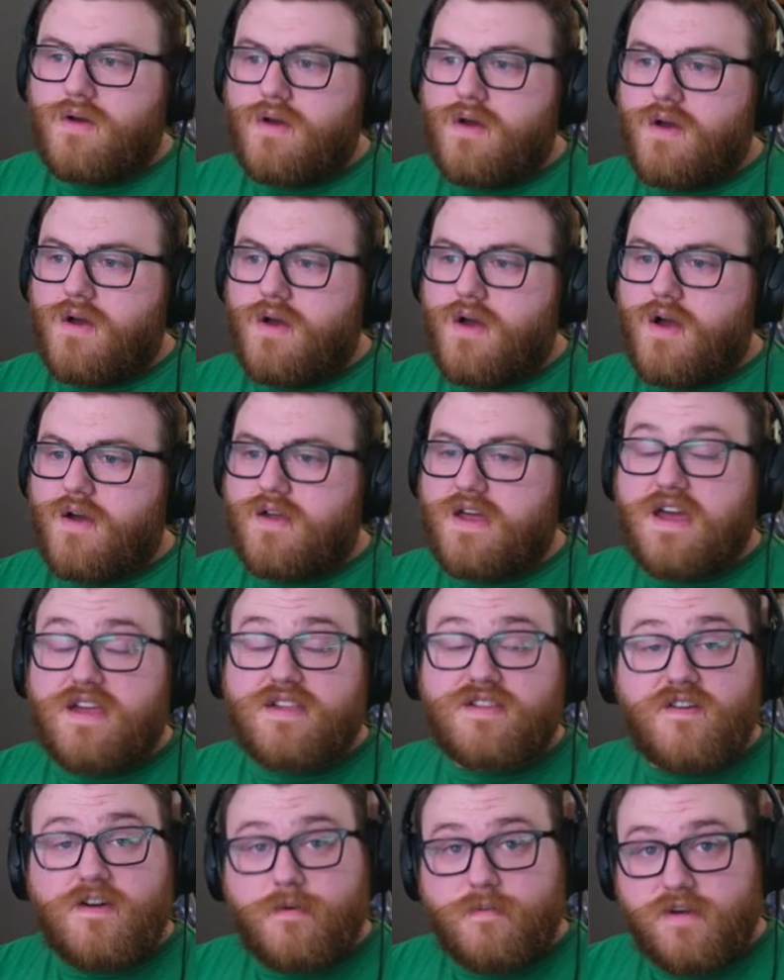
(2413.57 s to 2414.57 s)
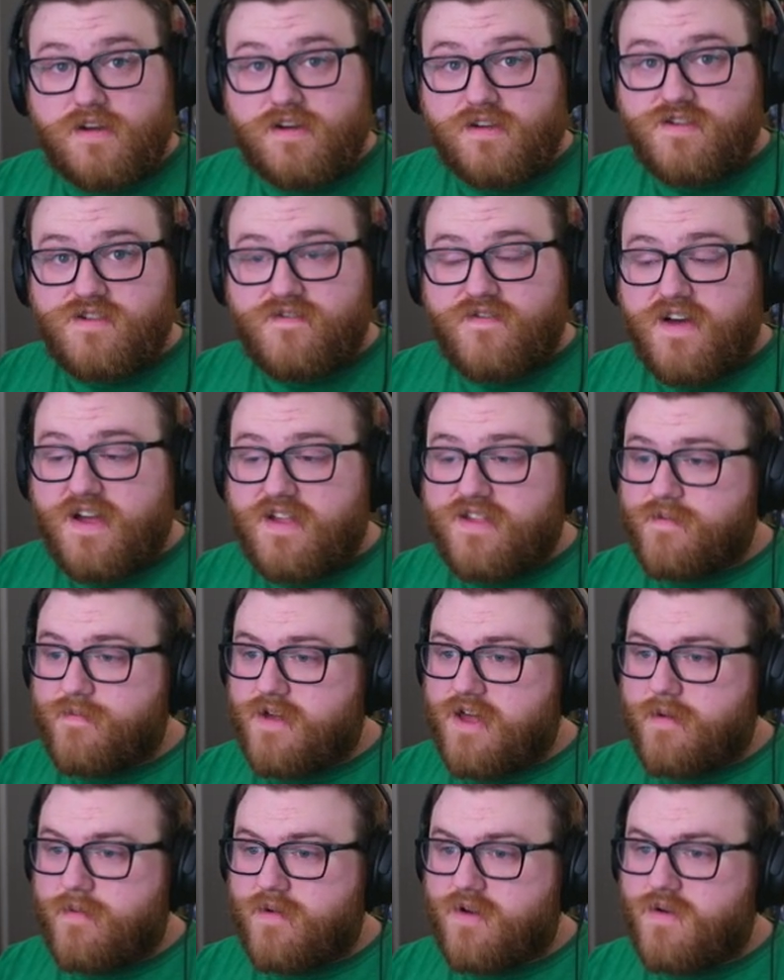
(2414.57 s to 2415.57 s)
Okay, so I managed to find some
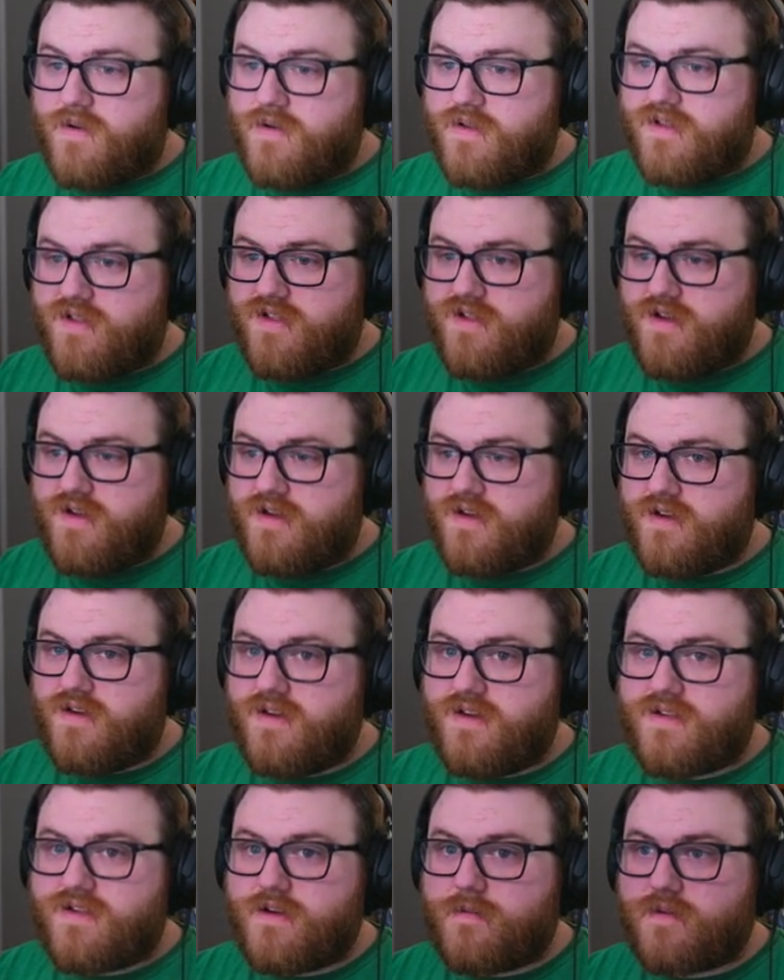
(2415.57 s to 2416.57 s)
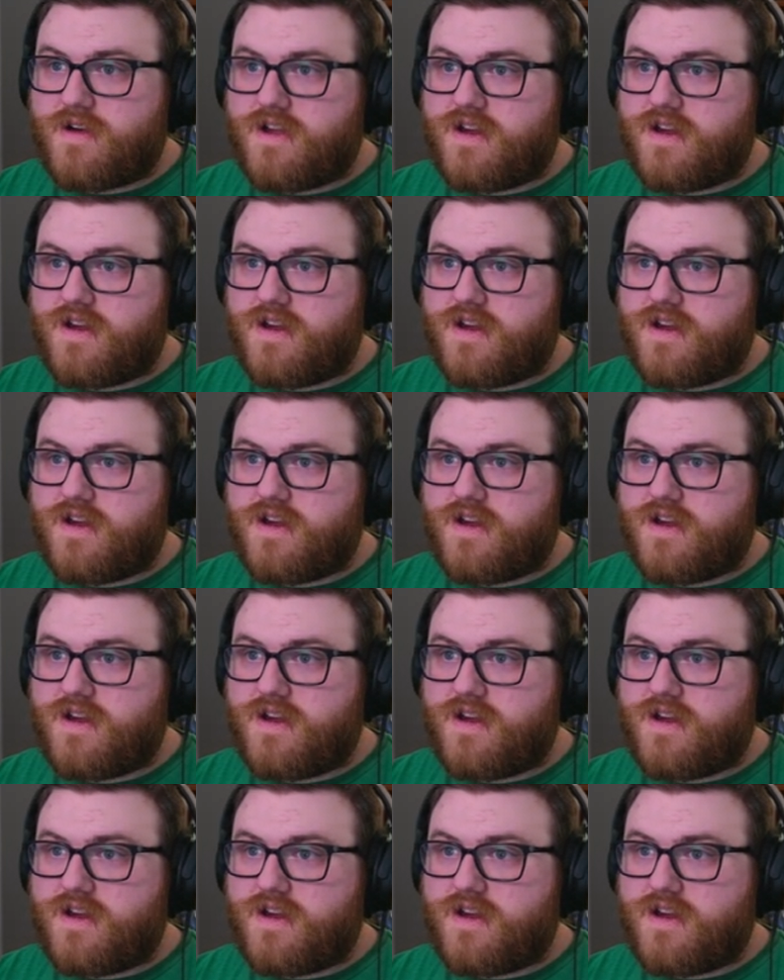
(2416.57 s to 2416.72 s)
chemicals. So I'm gonna